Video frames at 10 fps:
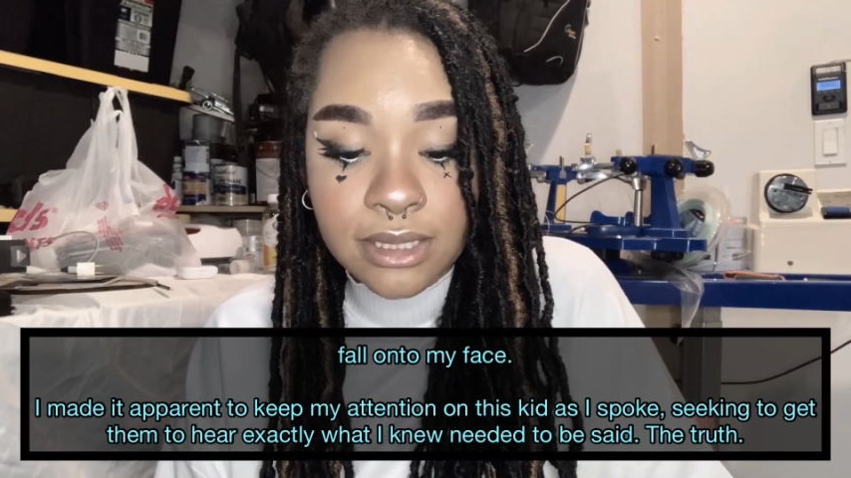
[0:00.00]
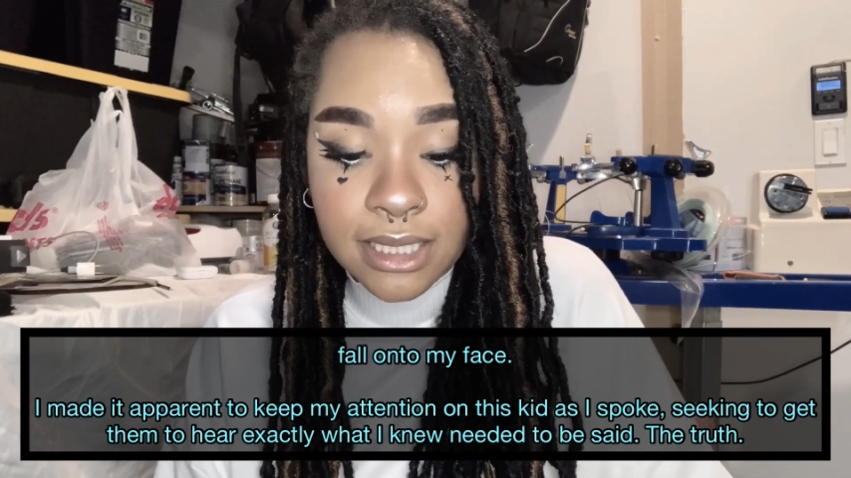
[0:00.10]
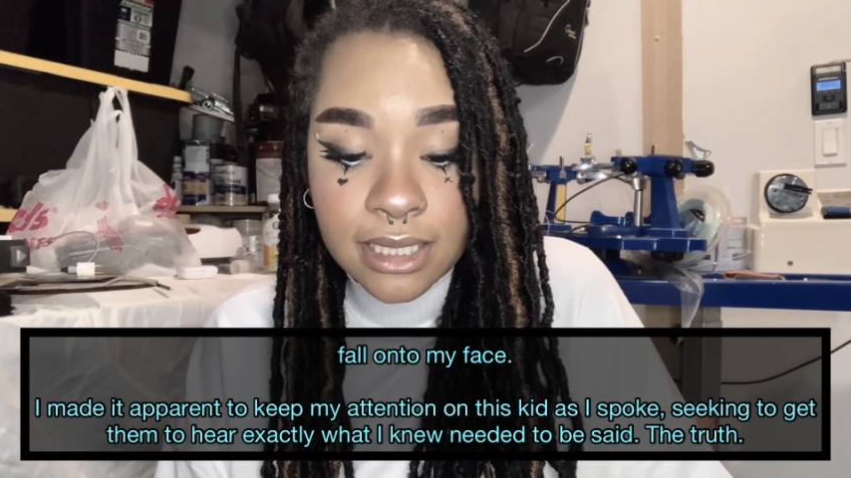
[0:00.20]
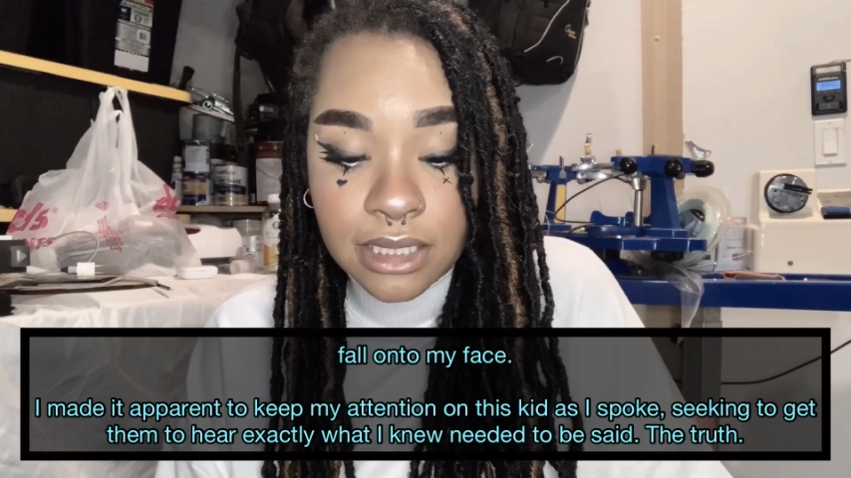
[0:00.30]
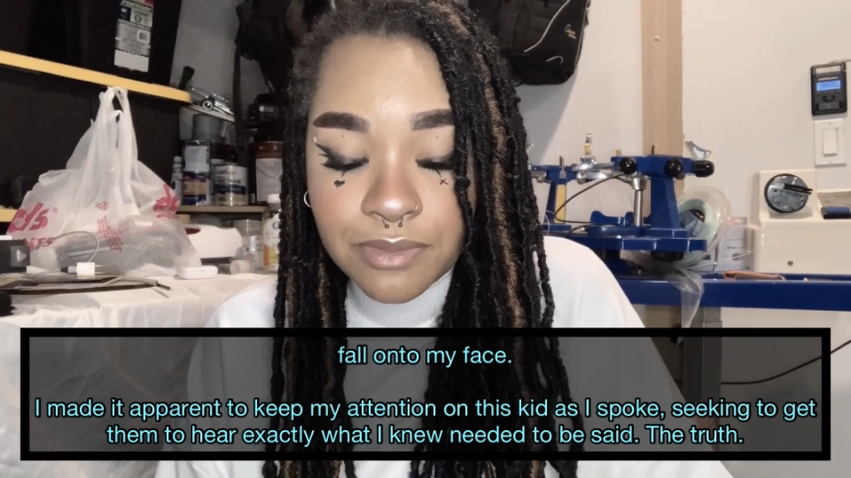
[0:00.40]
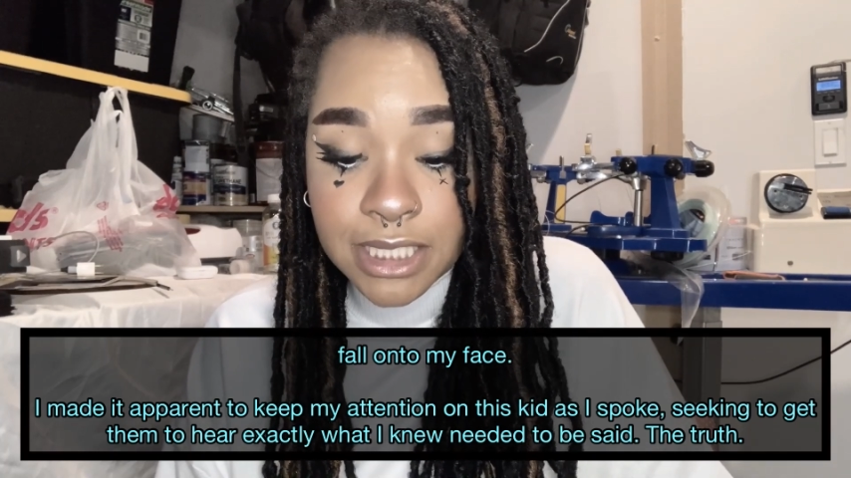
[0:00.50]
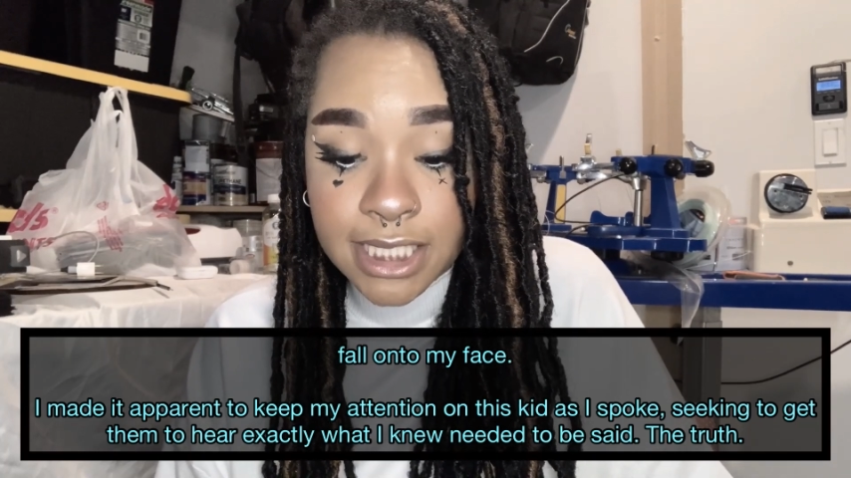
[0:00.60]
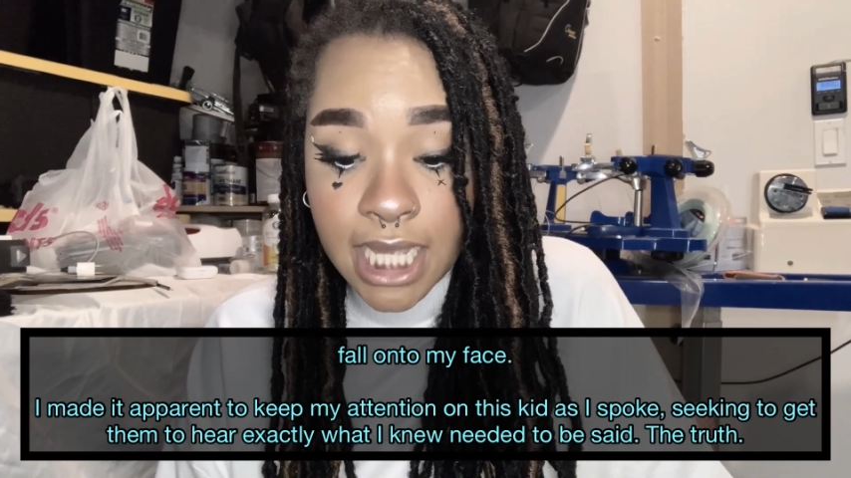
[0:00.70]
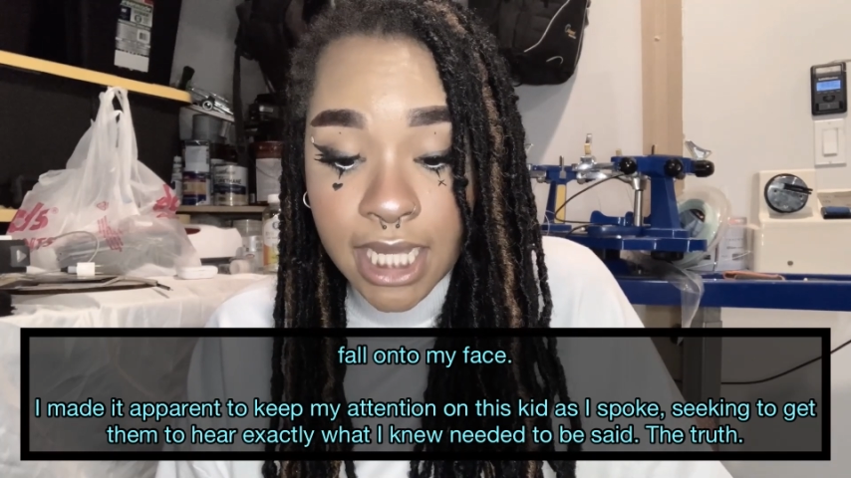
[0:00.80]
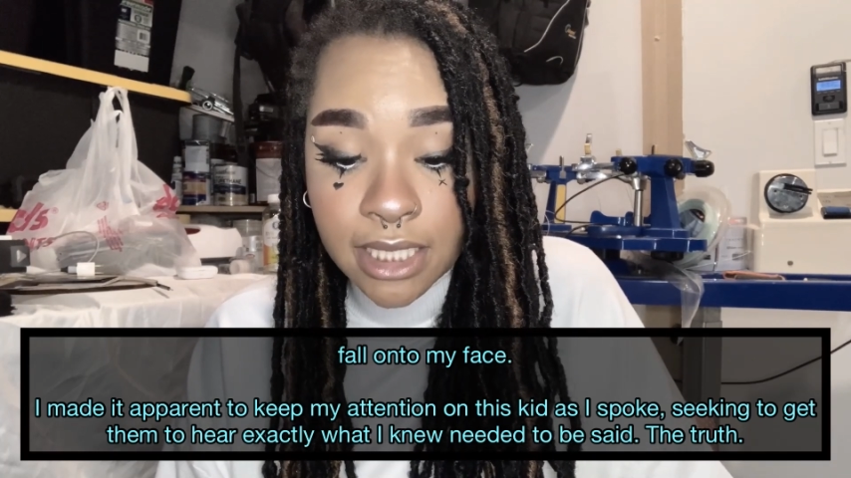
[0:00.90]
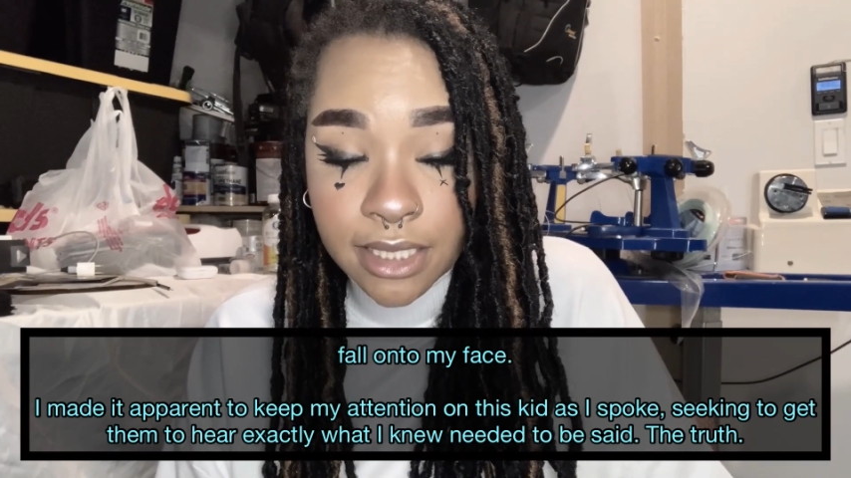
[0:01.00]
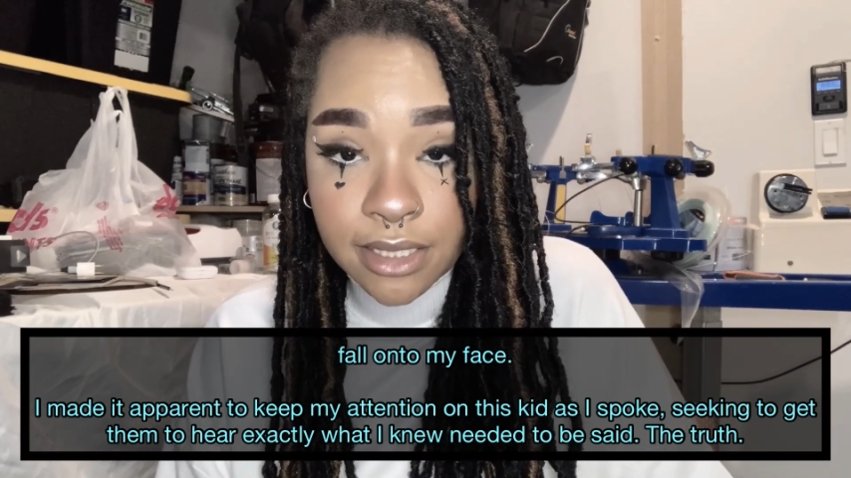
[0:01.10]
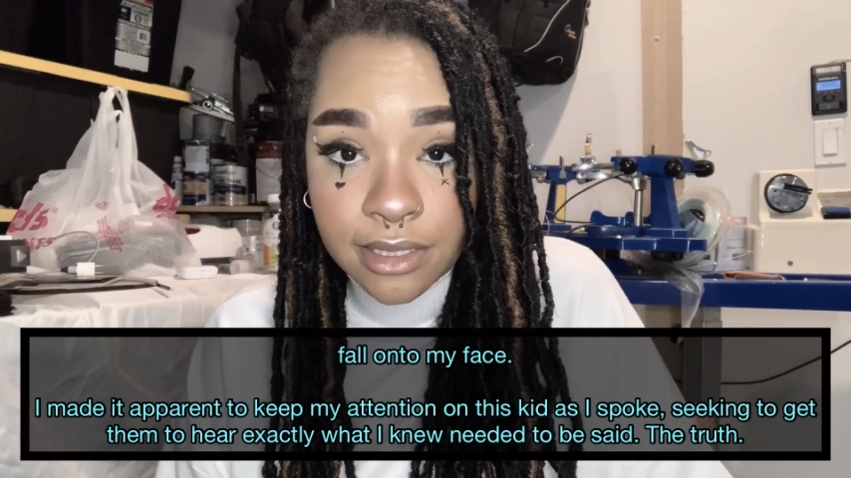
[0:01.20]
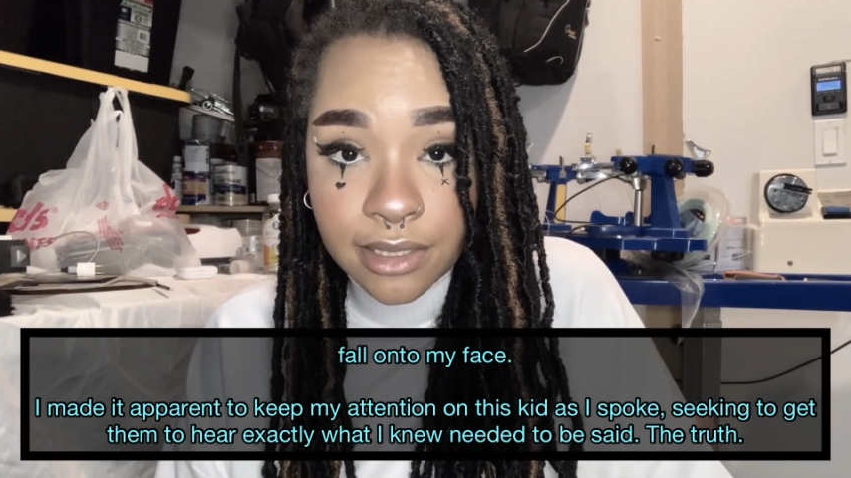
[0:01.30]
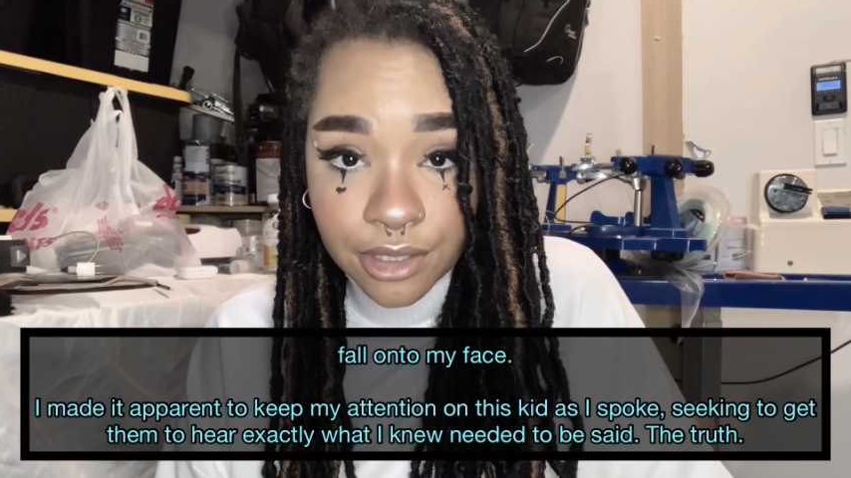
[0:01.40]
needed to be said.
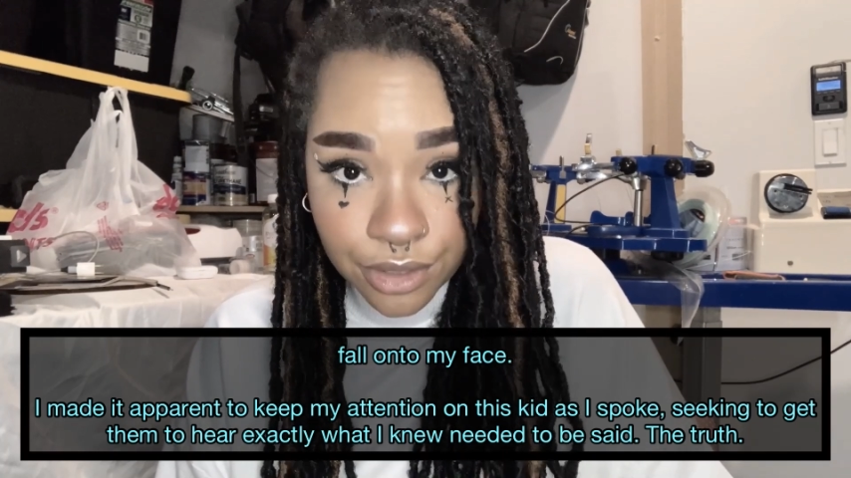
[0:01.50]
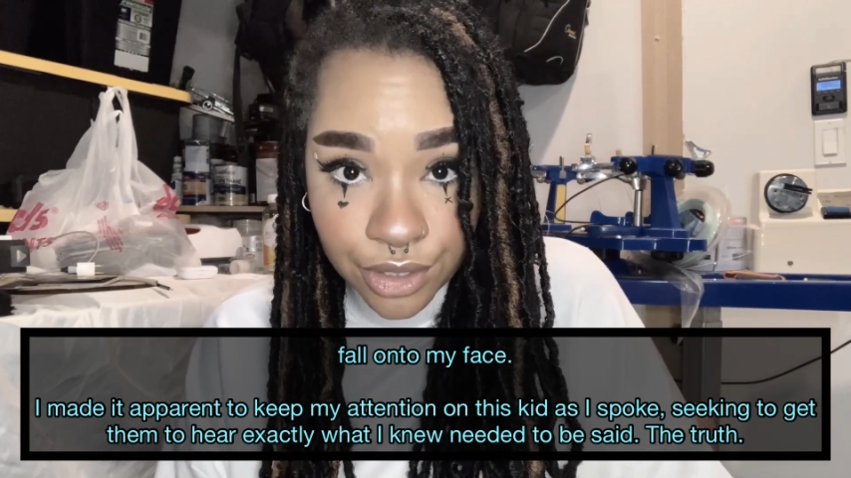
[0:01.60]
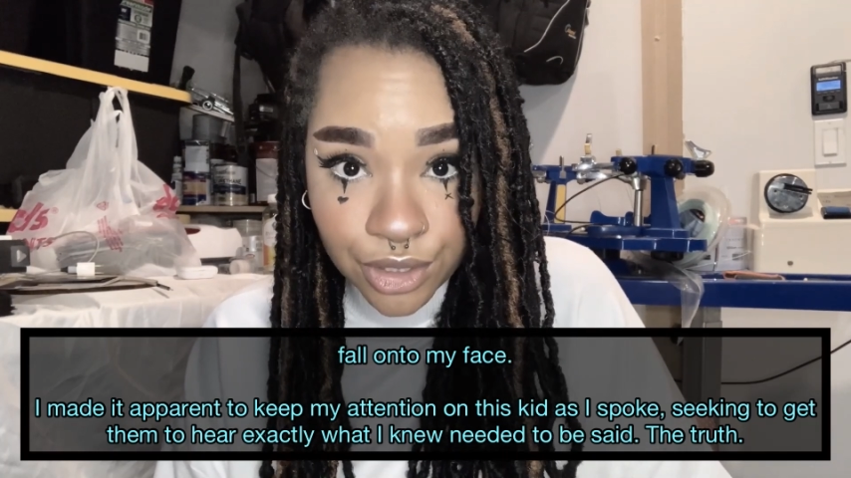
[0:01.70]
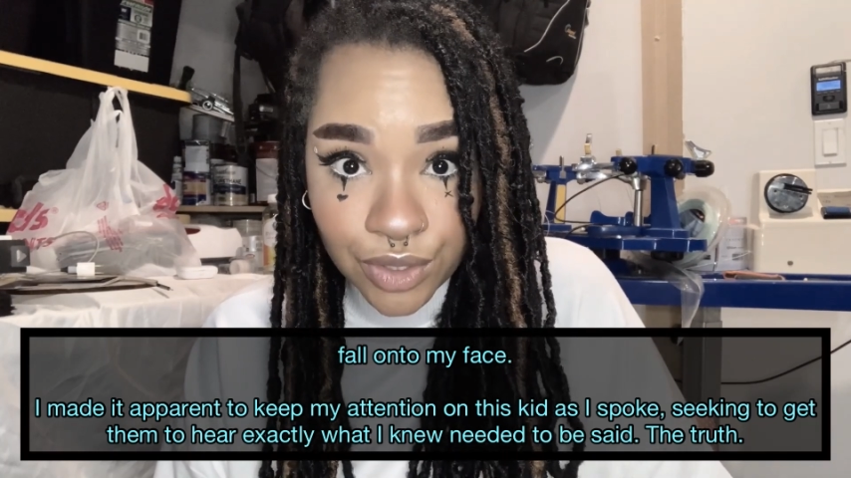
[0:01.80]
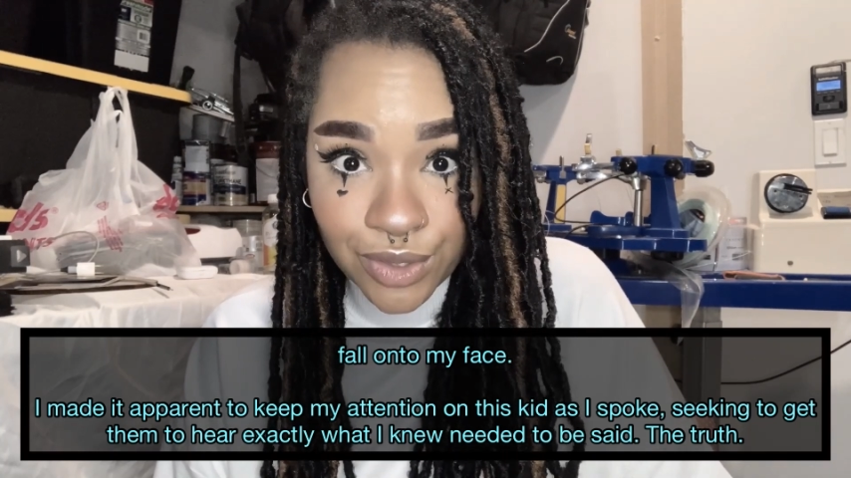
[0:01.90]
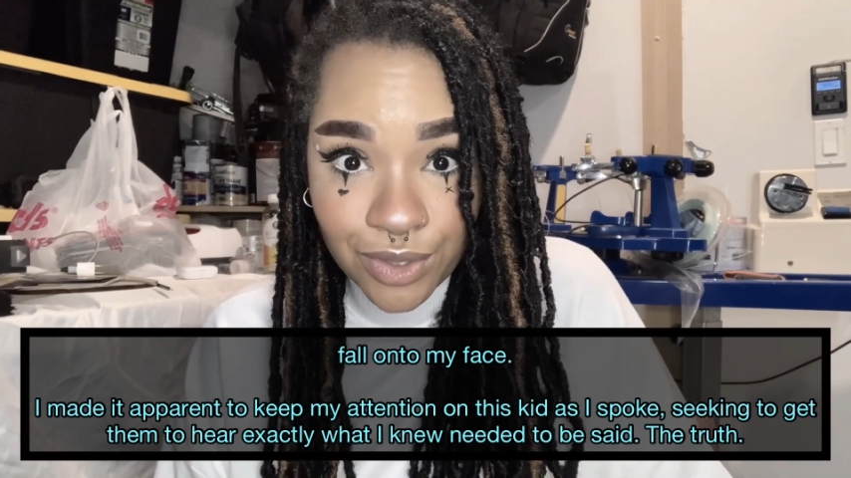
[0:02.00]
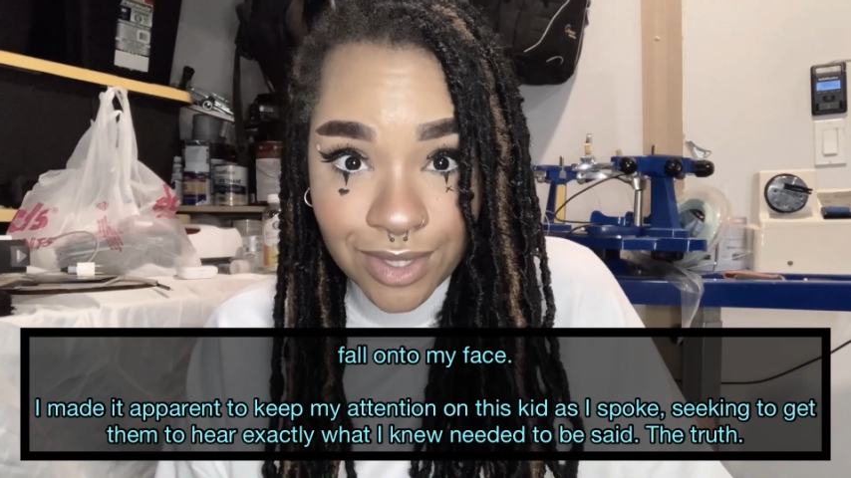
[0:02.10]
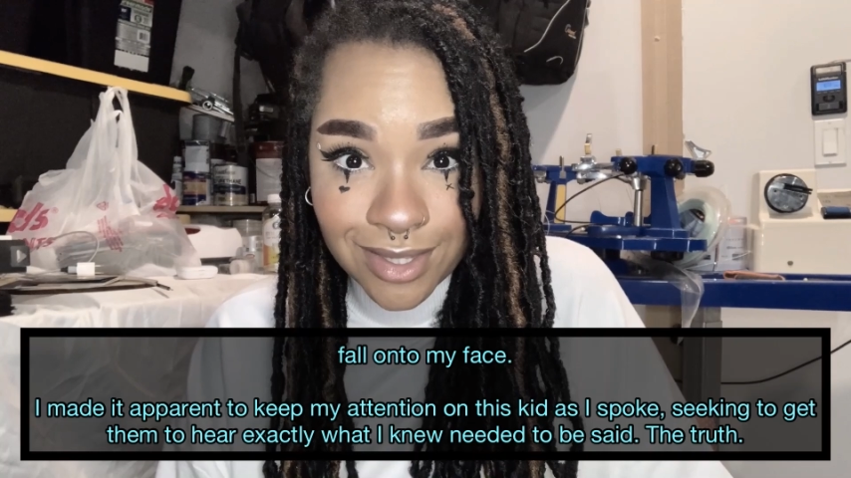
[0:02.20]
The truth.